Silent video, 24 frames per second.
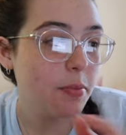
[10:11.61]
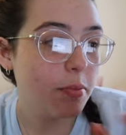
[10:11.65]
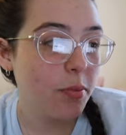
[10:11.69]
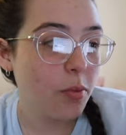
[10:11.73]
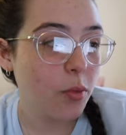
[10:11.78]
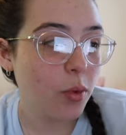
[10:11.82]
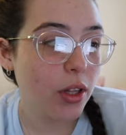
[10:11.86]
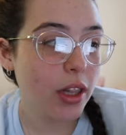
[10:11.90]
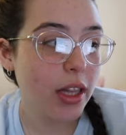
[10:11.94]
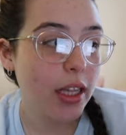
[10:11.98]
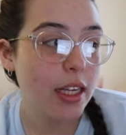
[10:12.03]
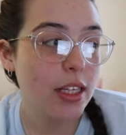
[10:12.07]

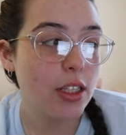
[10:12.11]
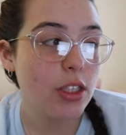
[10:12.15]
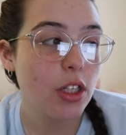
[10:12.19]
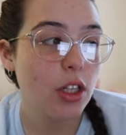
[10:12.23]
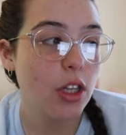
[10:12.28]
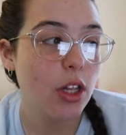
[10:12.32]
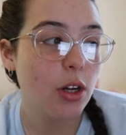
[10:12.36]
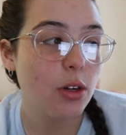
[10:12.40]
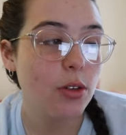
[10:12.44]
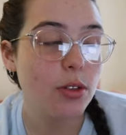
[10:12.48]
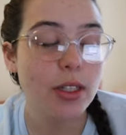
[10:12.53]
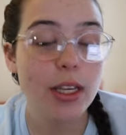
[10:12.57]
with each of
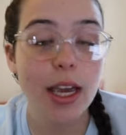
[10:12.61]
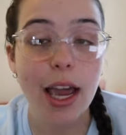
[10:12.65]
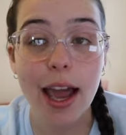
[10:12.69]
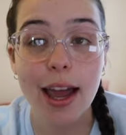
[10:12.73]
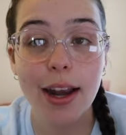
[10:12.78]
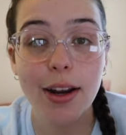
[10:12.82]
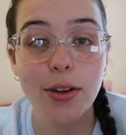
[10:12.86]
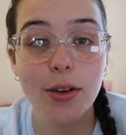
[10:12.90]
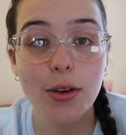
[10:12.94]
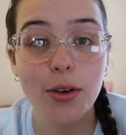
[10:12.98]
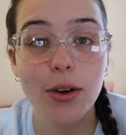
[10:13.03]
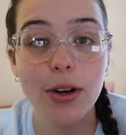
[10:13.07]
those
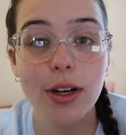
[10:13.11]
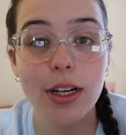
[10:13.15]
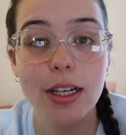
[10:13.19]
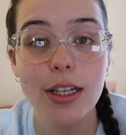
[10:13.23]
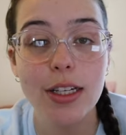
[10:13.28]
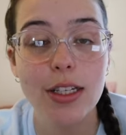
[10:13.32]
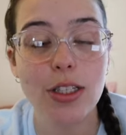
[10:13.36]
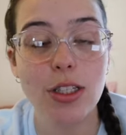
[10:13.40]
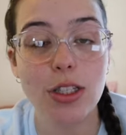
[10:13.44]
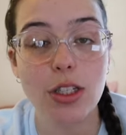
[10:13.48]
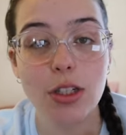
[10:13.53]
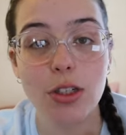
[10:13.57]

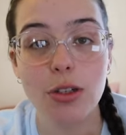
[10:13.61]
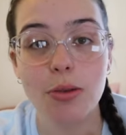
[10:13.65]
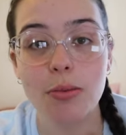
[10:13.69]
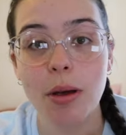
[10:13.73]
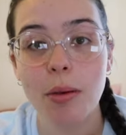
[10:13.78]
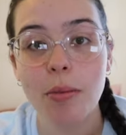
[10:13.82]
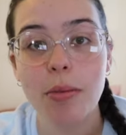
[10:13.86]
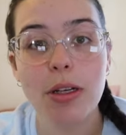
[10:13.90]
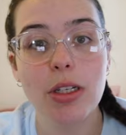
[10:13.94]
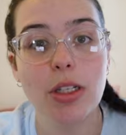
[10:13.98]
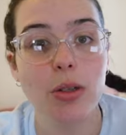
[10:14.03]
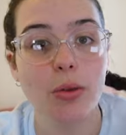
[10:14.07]
categories, do
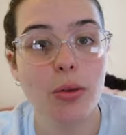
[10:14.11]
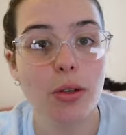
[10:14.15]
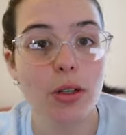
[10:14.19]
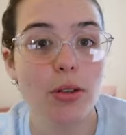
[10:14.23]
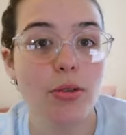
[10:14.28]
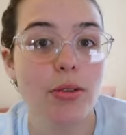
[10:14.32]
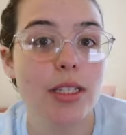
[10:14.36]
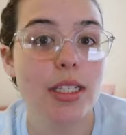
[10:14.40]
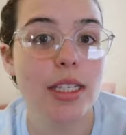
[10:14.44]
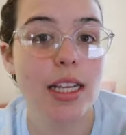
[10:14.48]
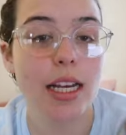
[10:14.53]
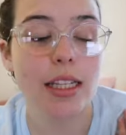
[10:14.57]
maybe 2 or
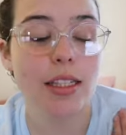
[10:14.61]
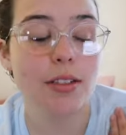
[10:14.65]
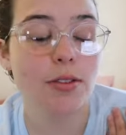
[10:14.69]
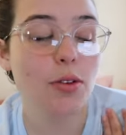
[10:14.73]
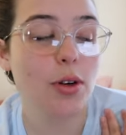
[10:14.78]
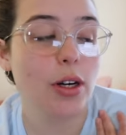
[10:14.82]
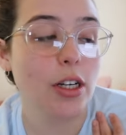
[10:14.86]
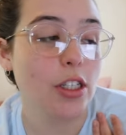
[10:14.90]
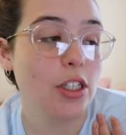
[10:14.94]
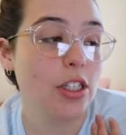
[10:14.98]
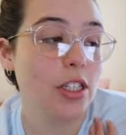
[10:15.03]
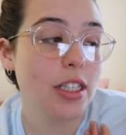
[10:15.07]
3 sets of
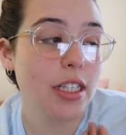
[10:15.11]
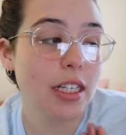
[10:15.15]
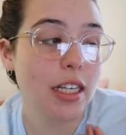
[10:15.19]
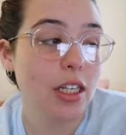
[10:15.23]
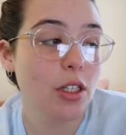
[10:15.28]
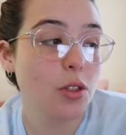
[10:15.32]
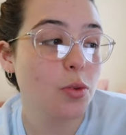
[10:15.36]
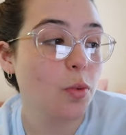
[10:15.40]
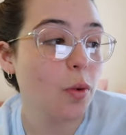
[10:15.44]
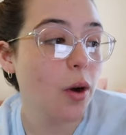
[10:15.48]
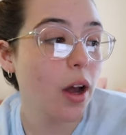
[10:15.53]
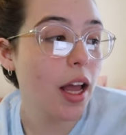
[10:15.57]
questions in
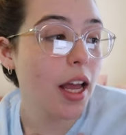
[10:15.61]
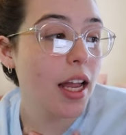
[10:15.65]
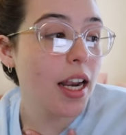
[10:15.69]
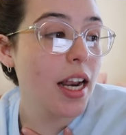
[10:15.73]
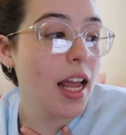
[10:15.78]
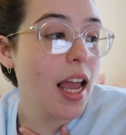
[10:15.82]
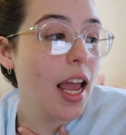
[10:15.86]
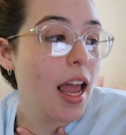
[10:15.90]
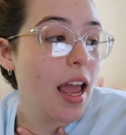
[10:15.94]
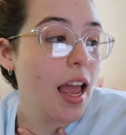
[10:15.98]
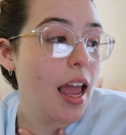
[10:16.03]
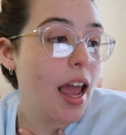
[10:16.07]
each
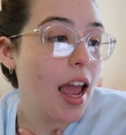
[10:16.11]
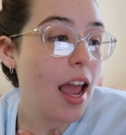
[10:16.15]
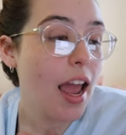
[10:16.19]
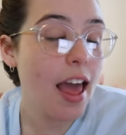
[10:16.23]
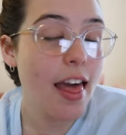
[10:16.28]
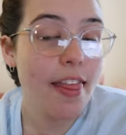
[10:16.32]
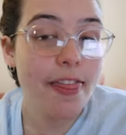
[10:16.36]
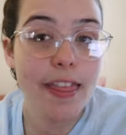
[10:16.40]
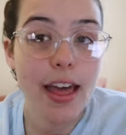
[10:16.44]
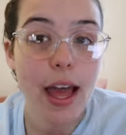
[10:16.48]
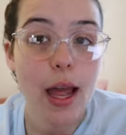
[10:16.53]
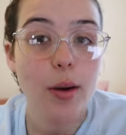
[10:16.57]
one,
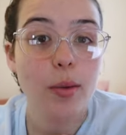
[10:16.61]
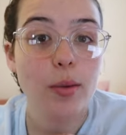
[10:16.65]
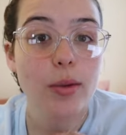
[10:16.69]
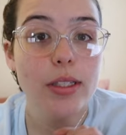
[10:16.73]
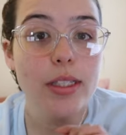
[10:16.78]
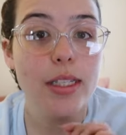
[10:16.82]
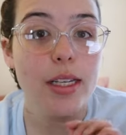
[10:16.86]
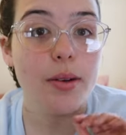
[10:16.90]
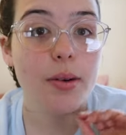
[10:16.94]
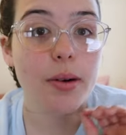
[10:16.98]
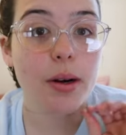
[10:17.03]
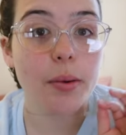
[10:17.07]
and then we'll
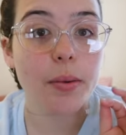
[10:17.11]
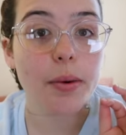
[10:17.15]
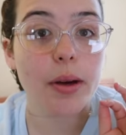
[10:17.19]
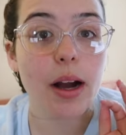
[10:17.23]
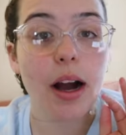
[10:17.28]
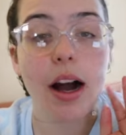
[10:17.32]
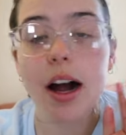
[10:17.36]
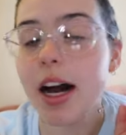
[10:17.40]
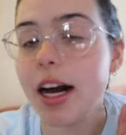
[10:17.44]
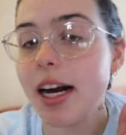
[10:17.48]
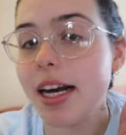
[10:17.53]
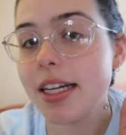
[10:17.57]
see where we
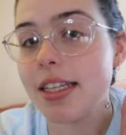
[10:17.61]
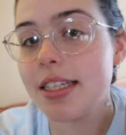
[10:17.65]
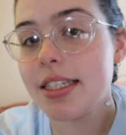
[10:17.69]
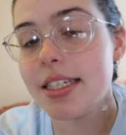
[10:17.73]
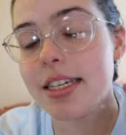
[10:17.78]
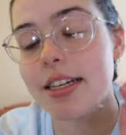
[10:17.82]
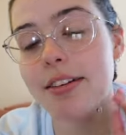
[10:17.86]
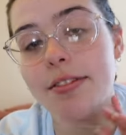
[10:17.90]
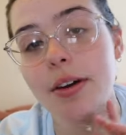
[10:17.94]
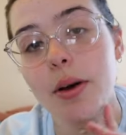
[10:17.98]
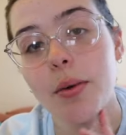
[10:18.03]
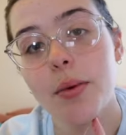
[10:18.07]
are and see
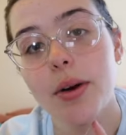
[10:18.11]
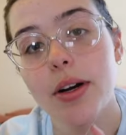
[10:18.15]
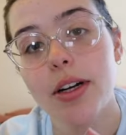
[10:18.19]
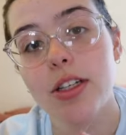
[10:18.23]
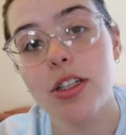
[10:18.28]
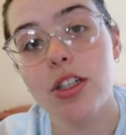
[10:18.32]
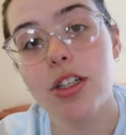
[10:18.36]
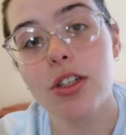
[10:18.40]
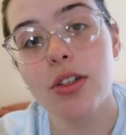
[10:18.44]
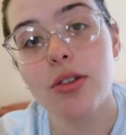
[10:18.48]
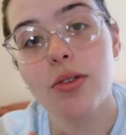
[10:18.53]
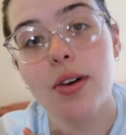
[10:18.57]
if I want
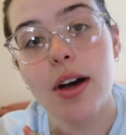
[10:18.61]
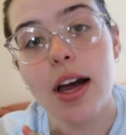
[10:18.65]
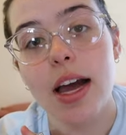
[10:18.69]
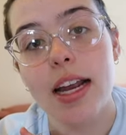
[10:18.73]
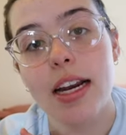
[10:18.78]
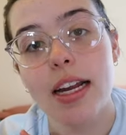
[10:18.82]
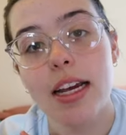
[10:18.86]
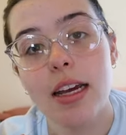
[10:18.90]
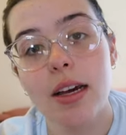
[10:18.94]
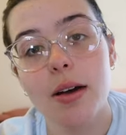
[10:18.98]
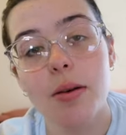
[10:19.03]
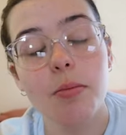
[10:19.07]
to do
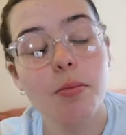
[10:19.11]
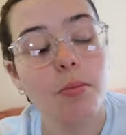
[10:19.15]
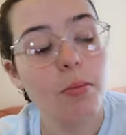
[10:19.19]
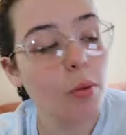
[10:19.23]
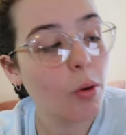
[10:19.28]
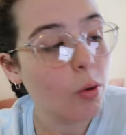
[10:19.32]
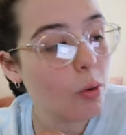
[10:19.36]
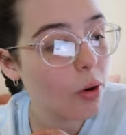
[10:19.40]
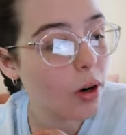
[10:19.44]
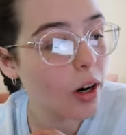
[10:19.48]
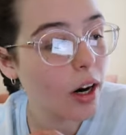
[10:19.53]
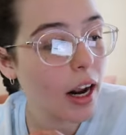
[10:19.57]
any
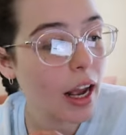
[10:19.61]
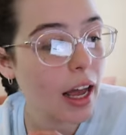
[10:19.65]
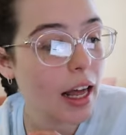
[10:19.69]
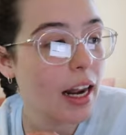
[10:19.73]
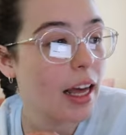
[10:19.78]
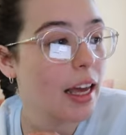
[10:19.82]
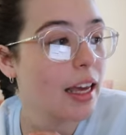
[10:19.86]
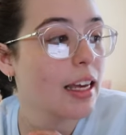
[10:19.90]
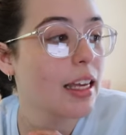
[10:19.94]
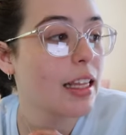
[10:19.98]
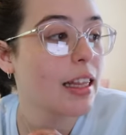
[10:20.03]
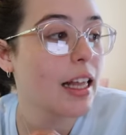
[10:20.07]
more, and
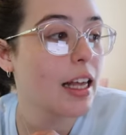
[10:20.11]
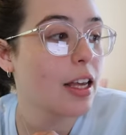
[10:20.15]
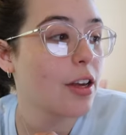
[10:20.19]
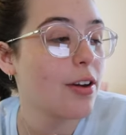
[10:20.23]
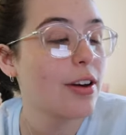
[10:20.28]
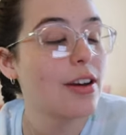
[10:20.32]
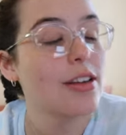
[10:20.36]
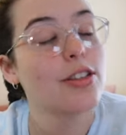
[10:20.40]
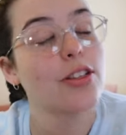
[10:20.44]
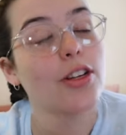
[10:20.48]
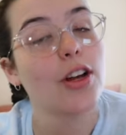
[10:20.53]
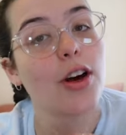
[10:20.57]
I can let you
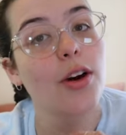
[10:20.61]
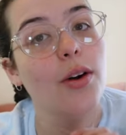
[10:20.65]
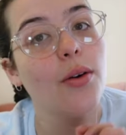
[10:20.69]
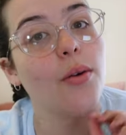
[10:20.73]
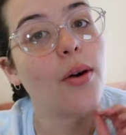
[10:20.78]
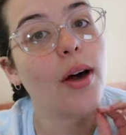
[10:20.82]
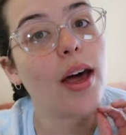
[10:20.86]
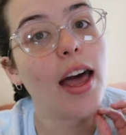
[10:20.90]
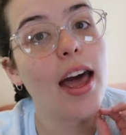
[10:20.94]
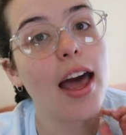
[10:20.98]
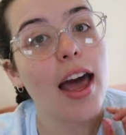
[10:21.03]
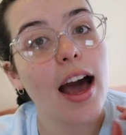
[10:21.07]
guys know
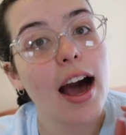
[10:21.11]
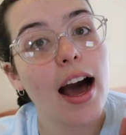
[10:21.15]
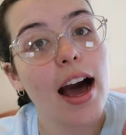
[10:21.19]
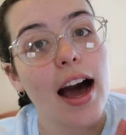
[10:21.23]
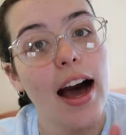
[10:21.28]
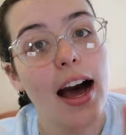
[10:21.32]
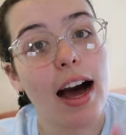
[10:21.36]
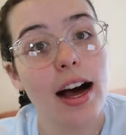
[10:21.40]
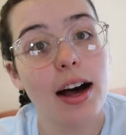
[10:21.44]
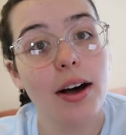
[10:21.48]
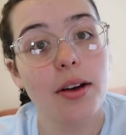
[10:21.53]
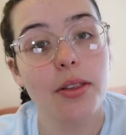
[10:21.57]

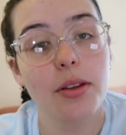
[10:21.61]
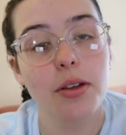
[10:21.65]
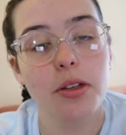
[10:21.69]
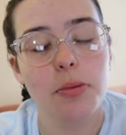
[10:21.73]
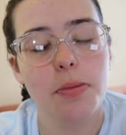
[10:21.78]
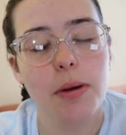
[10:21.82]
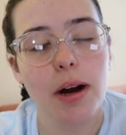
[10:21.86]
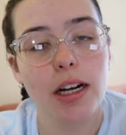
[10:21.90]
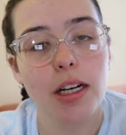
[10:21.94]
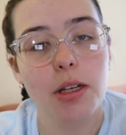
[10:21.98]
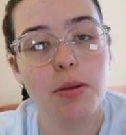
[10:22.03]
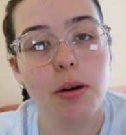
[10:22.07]
how those
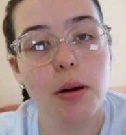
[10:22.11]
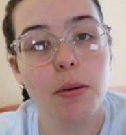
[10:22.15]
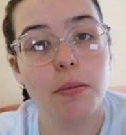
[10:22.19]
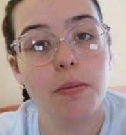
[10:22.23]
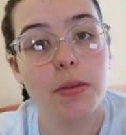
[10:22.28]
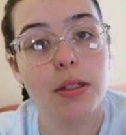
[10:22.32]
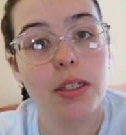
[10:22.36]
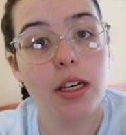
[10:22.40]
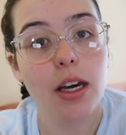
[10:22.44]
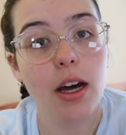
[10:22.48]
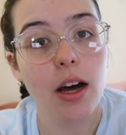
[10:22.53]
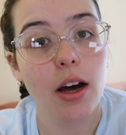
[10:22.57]
practice
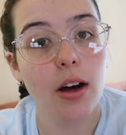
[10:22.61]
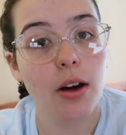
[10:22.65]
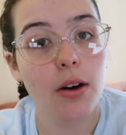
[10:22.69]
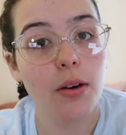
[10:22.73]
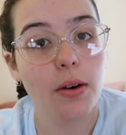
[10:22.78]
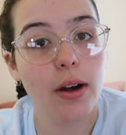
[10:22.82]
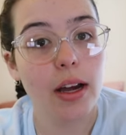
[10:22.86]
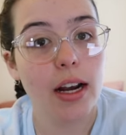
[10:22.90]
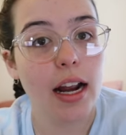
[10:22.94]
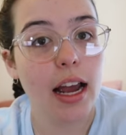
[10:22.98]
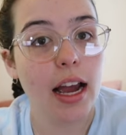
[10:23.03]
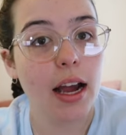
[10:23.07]
problems go
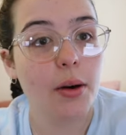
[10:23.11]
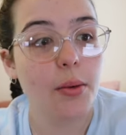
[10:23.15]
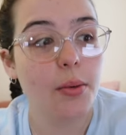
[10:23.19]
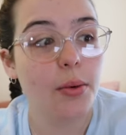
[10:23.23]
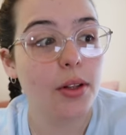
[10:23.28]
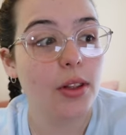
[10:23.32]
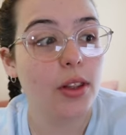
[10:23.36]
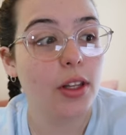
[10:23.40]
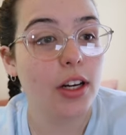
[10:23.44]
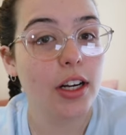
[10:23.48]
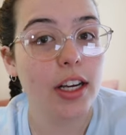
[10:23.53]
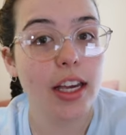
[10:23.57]
and how we're
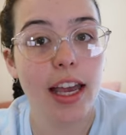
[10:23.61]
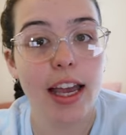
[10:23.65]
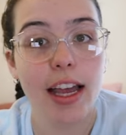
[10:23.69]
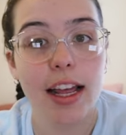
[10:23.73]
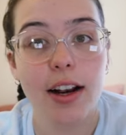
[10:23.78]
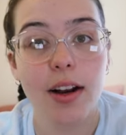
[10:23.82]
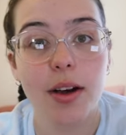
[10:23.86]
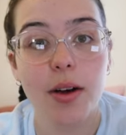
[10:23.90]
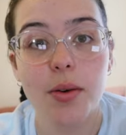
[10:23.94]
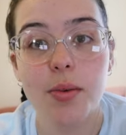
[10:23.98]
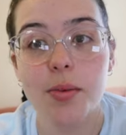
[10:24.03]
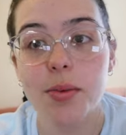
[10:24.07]

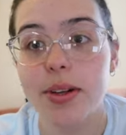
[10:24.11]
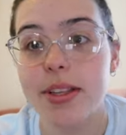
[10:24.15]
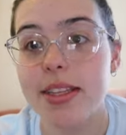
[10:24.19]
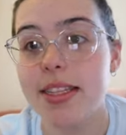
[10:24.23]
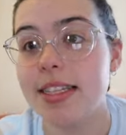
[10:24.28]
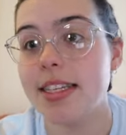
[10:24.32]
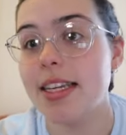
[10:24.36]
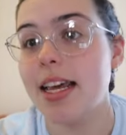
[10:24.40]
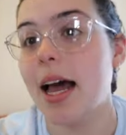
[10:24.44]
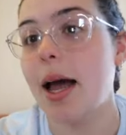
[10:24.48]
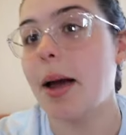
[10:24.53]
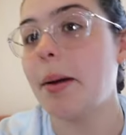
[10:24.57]
looking
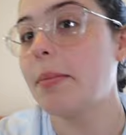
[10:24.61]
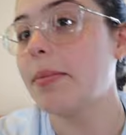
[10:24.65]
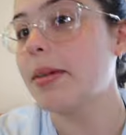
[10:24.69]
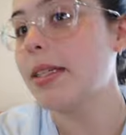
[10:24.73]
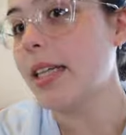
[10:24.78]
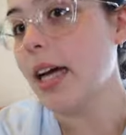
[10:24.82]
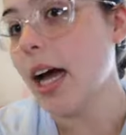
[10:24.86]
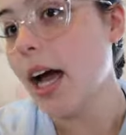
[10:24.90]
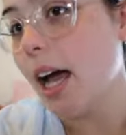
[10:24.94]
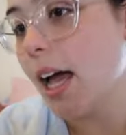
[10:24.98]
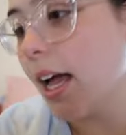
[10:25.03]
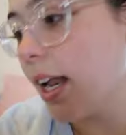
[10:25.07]
once I'm
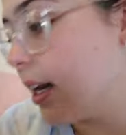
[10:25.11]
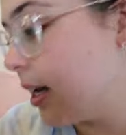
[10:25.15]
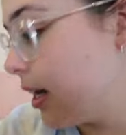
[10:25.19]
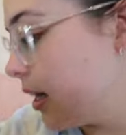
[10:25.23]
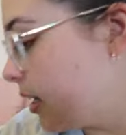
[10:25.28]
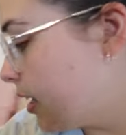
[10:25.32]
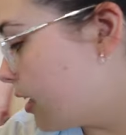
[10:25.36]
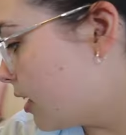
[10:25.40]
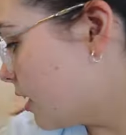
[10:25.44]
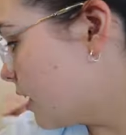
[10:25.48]
done.